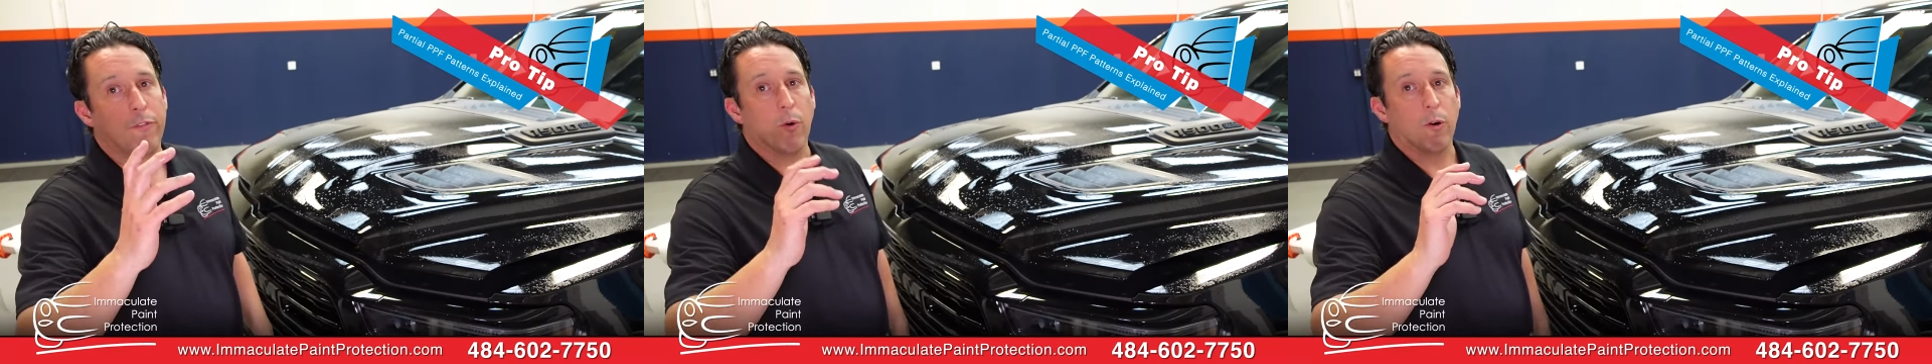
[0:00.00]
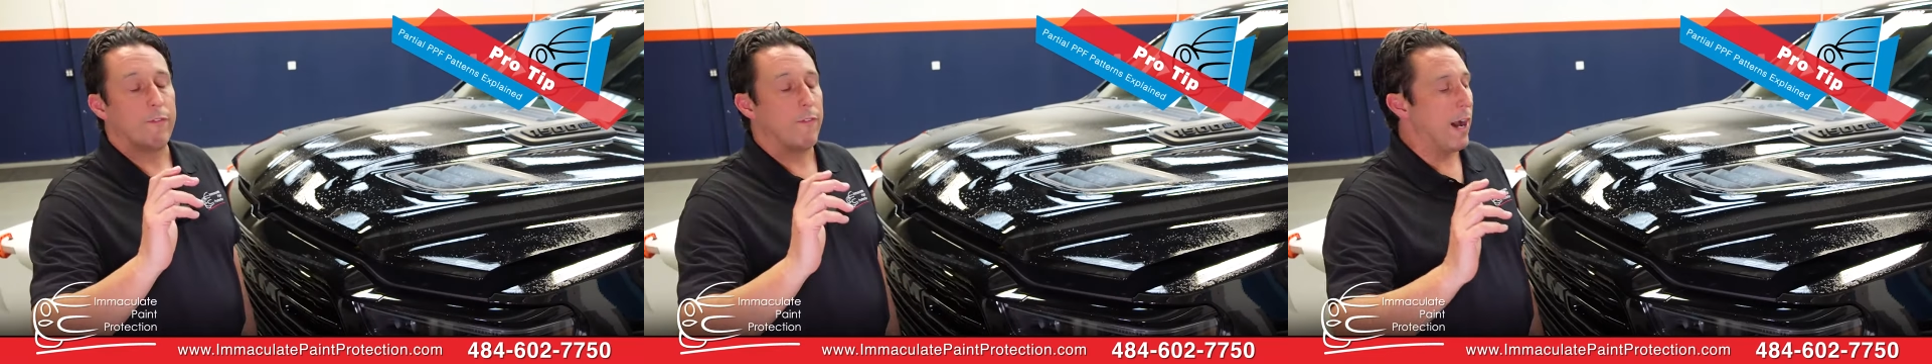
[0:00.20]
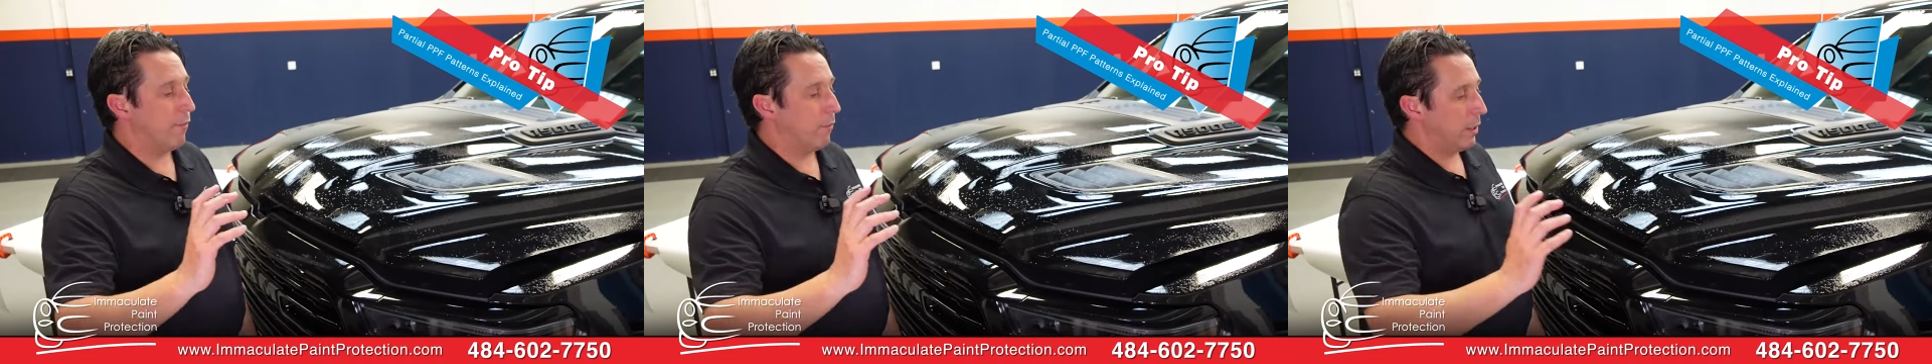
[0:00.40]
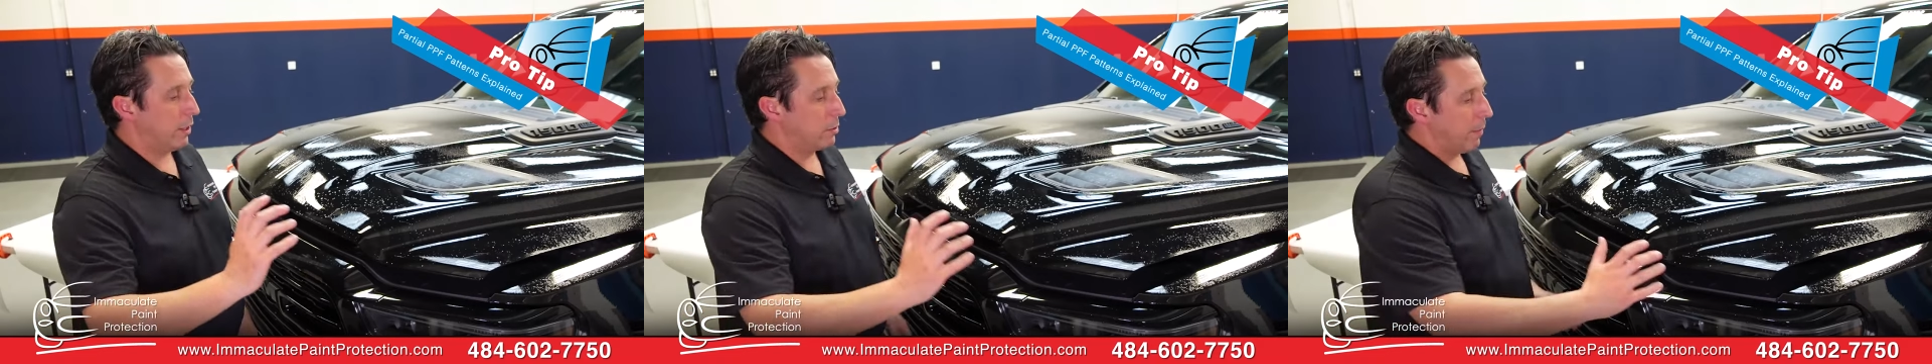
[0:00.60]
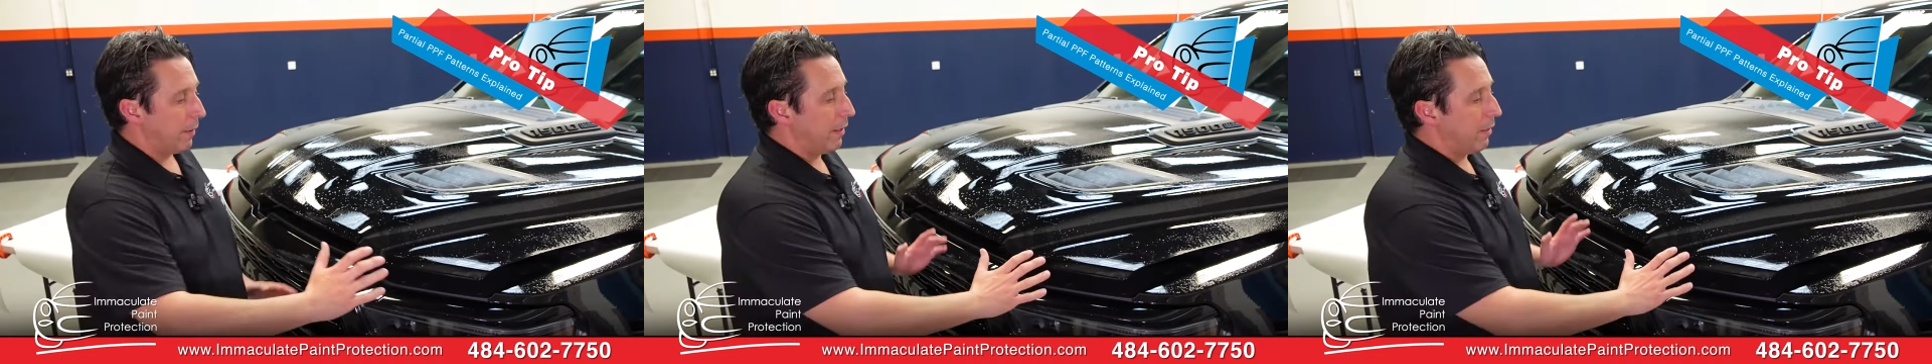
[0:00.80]
4, 5
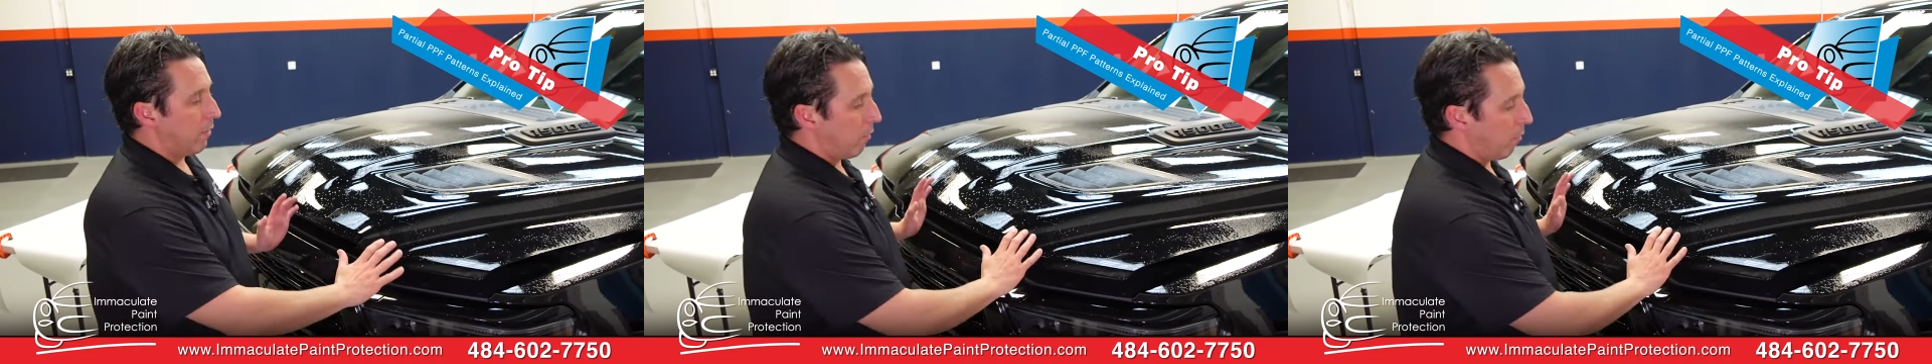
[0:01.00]
weeks. But,